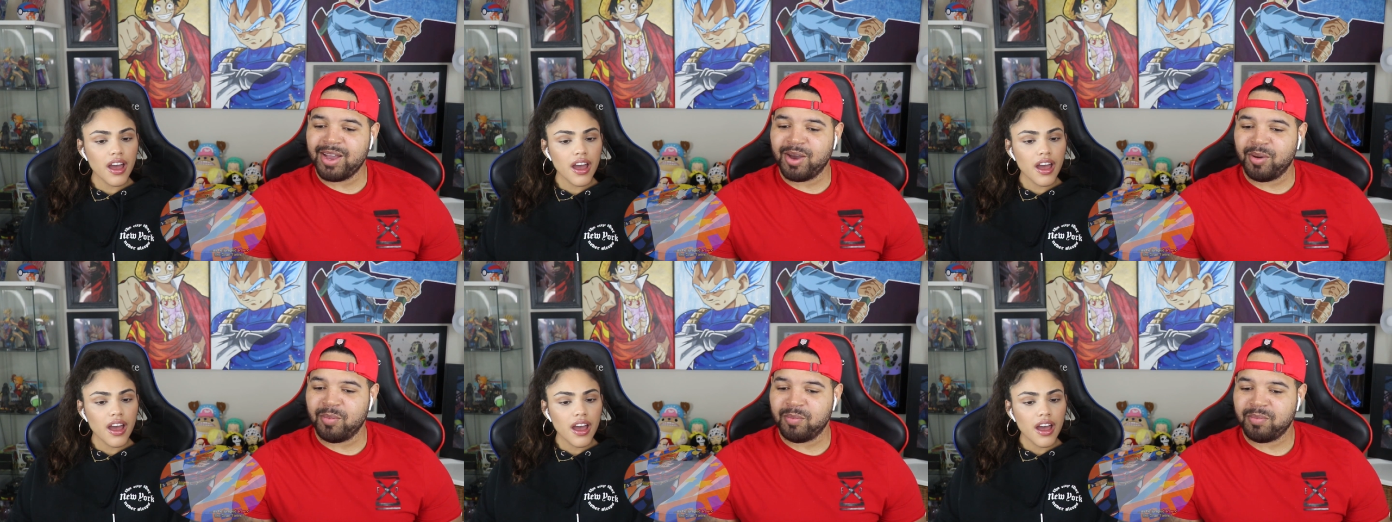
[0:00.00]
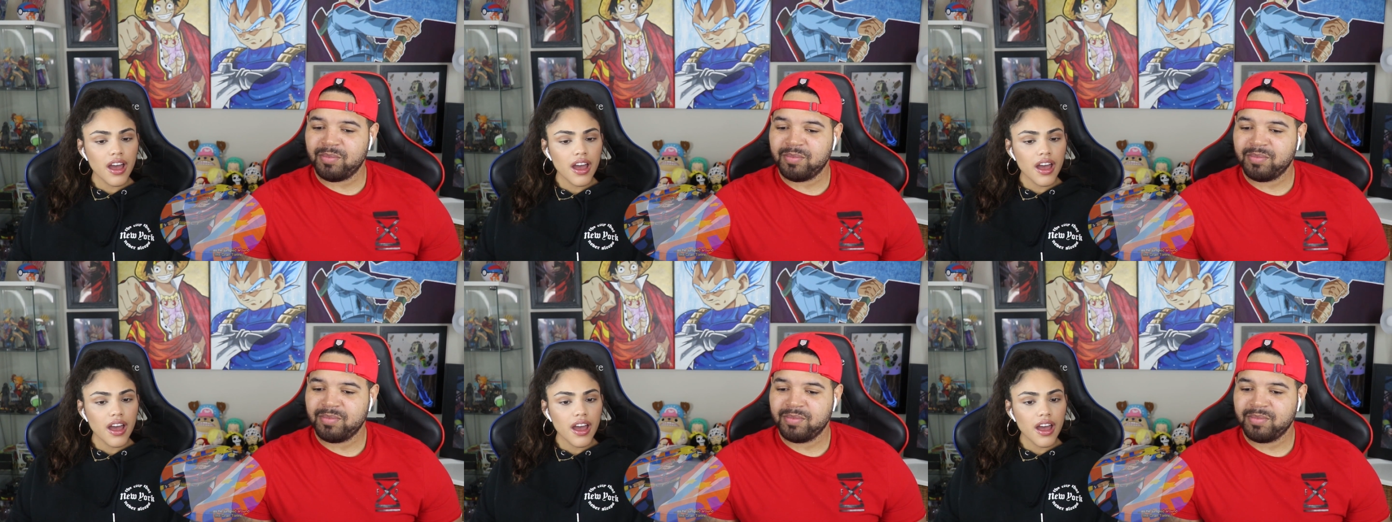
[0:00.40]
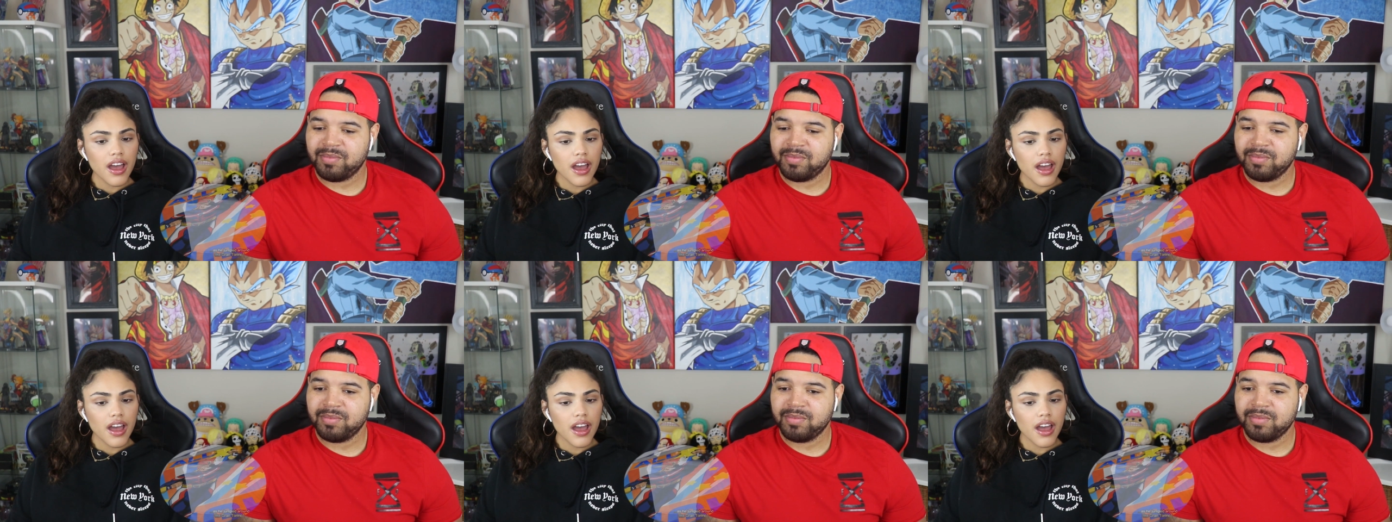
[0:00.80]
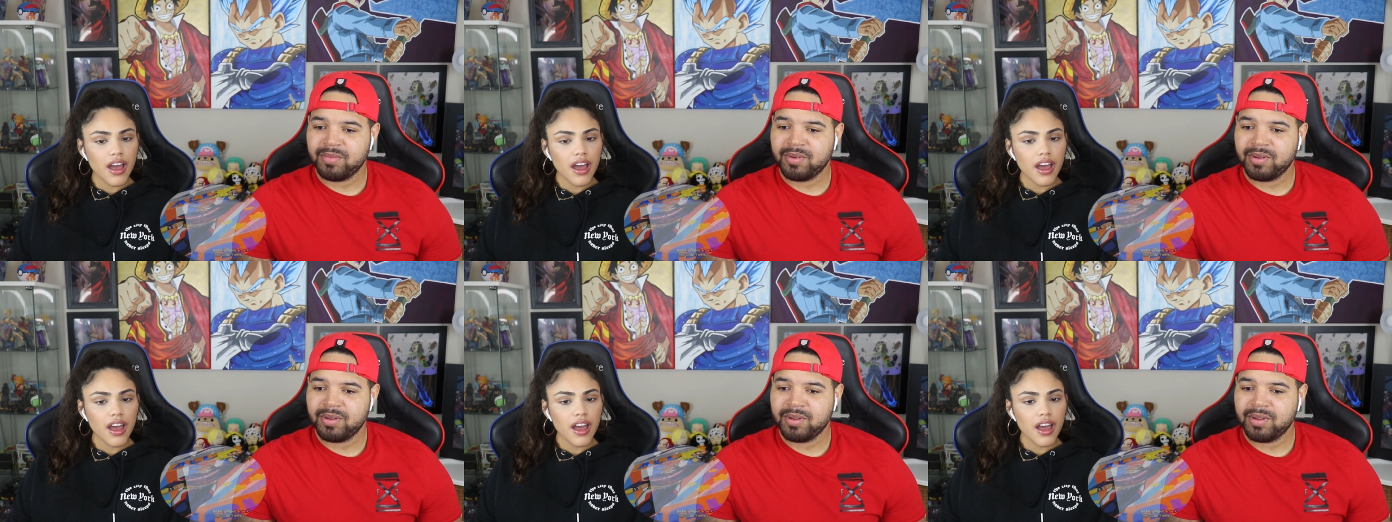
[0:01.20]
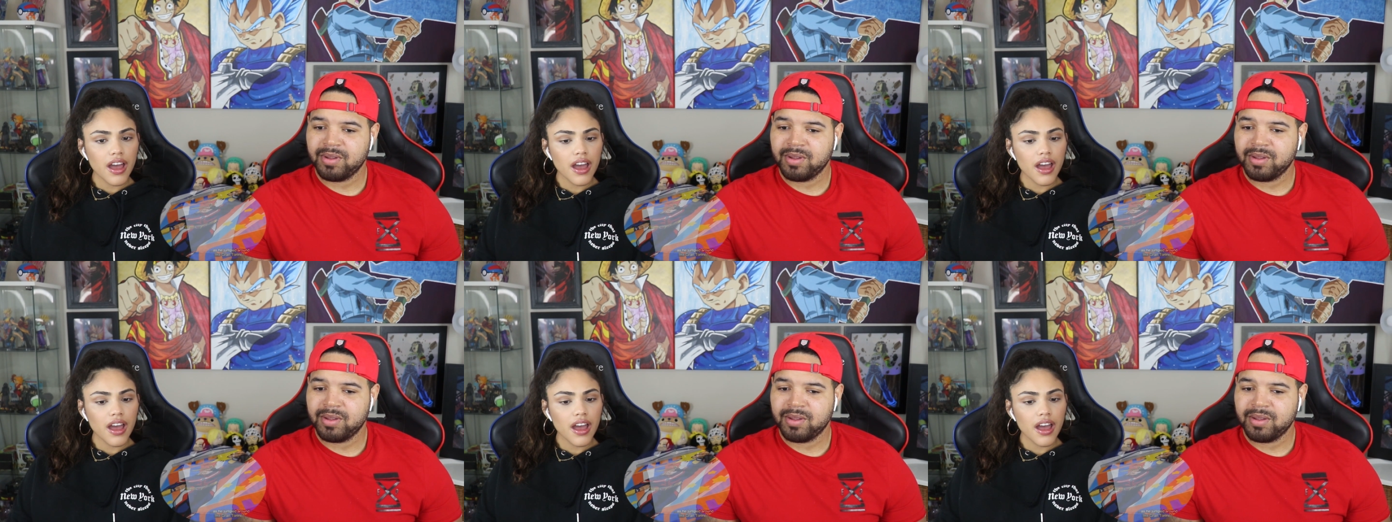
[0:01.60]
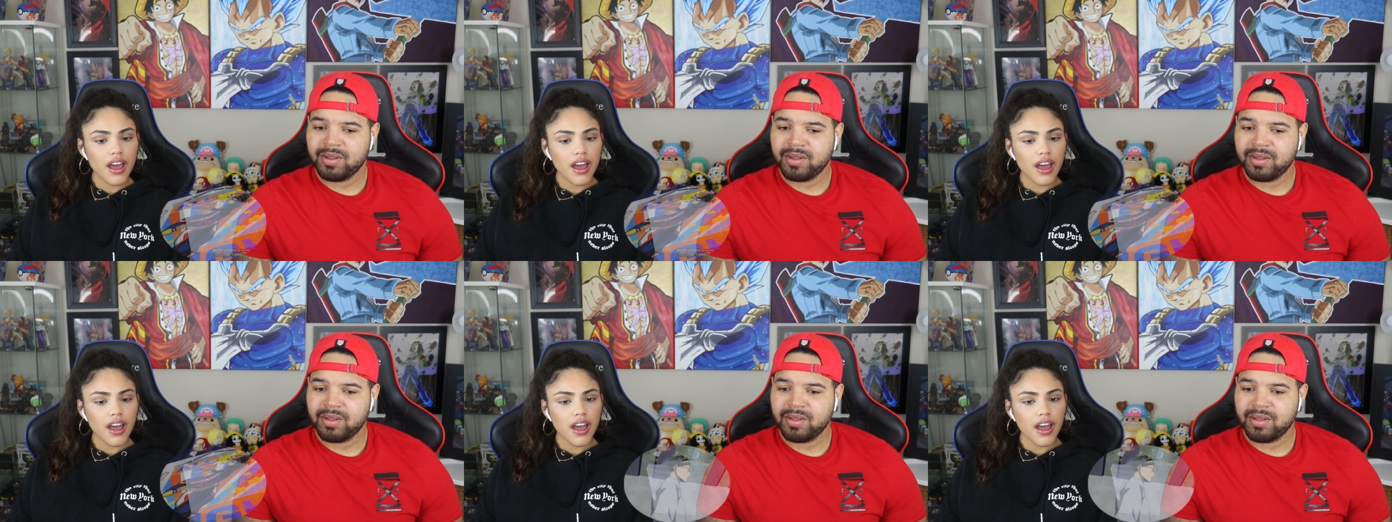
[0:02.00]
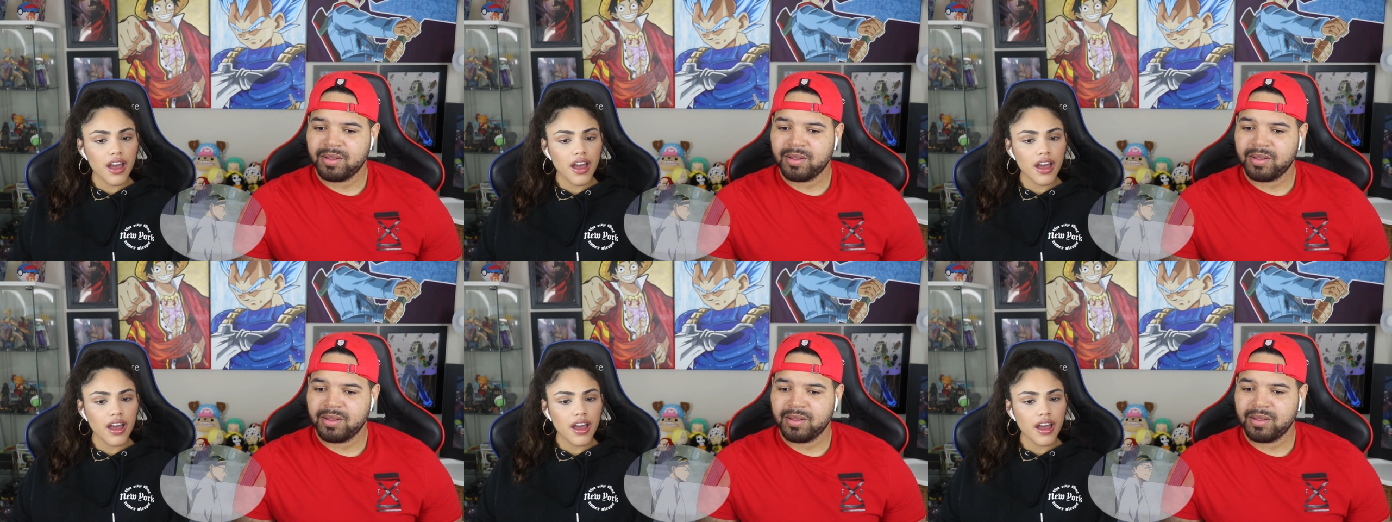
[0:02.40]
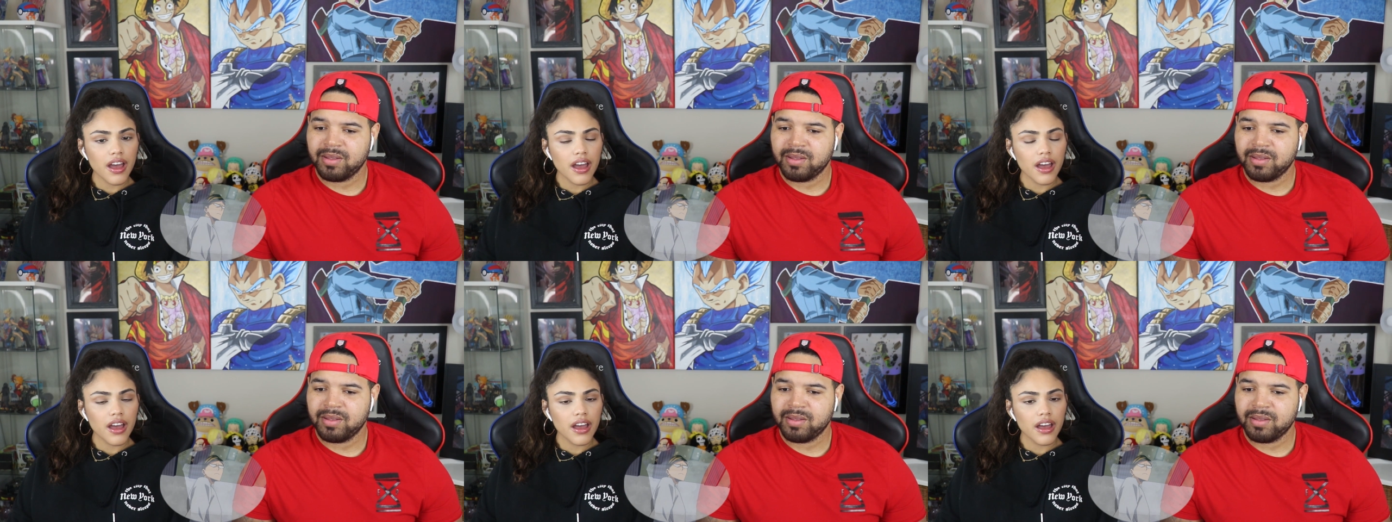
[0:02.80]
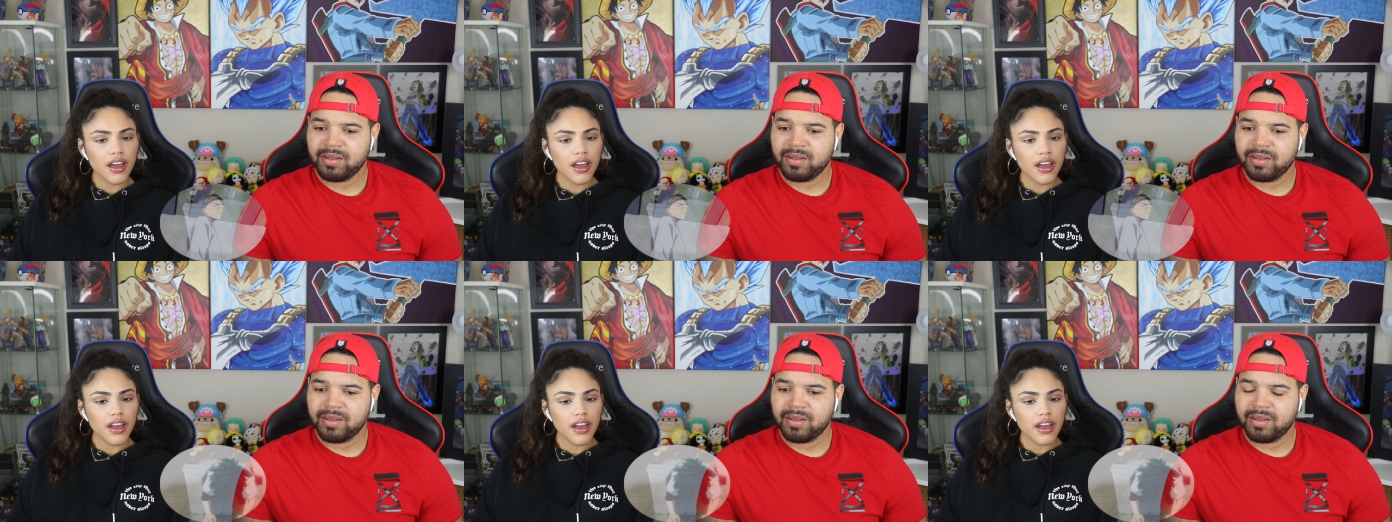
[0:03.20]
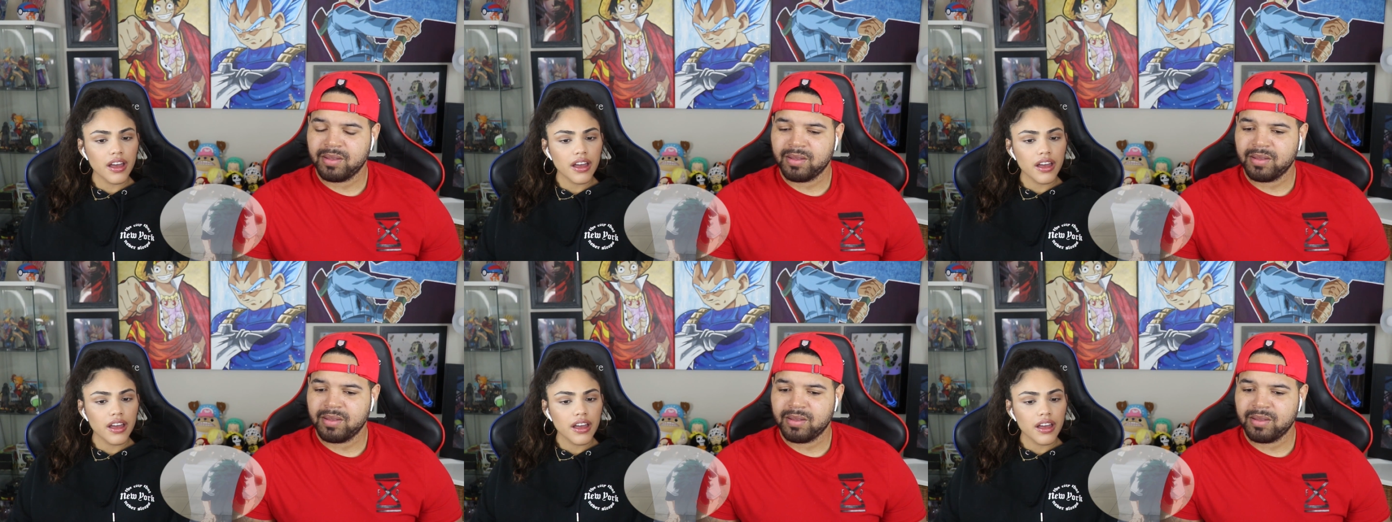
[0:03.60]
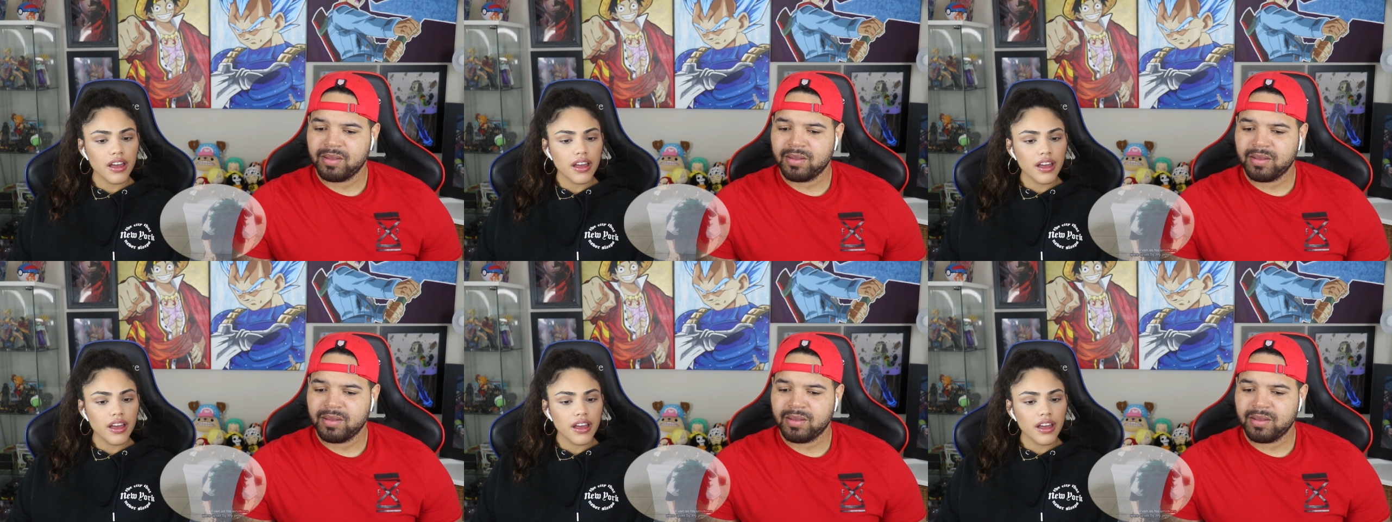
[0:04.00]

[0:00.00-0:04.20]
Nobody speaks.